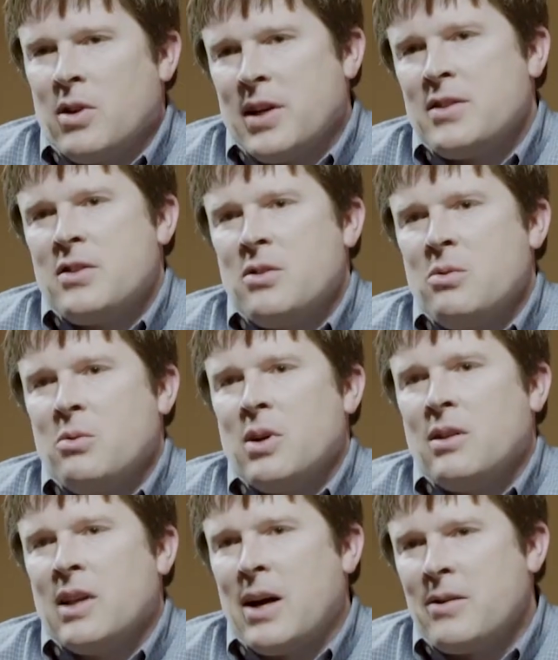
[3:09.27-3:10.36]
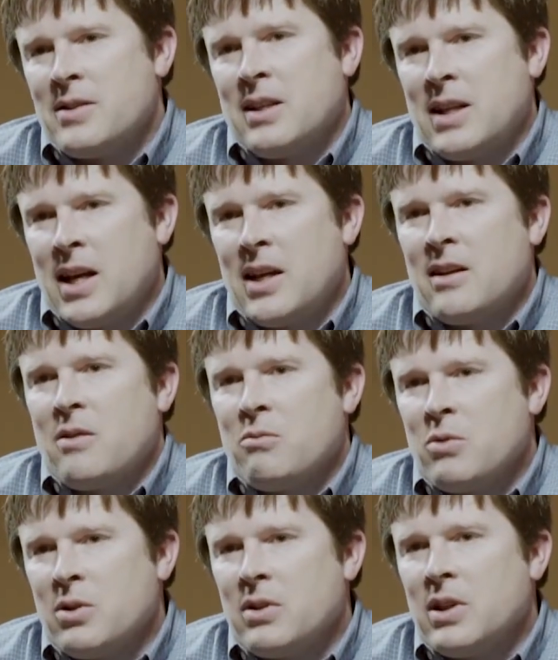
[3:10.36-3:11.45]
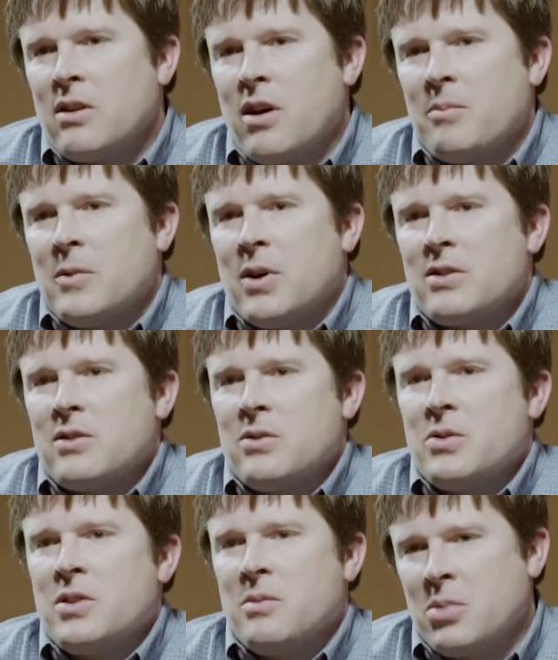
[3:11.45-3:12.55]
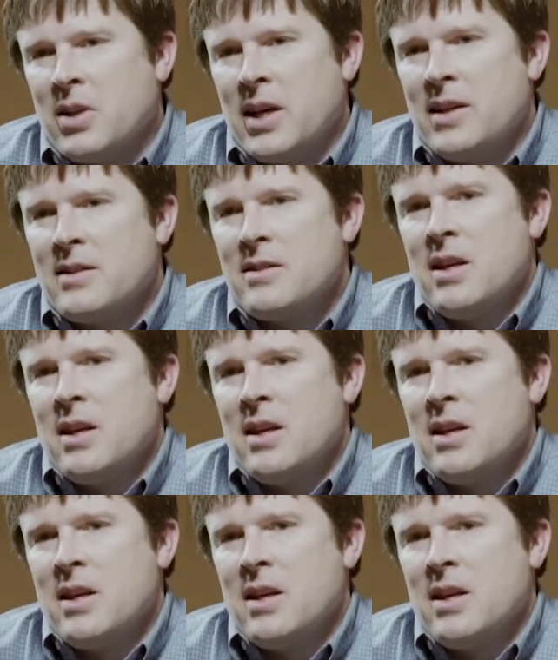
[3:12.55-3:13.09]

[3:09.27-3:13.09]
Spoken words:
us to allow us to get a really top-notch solution in place.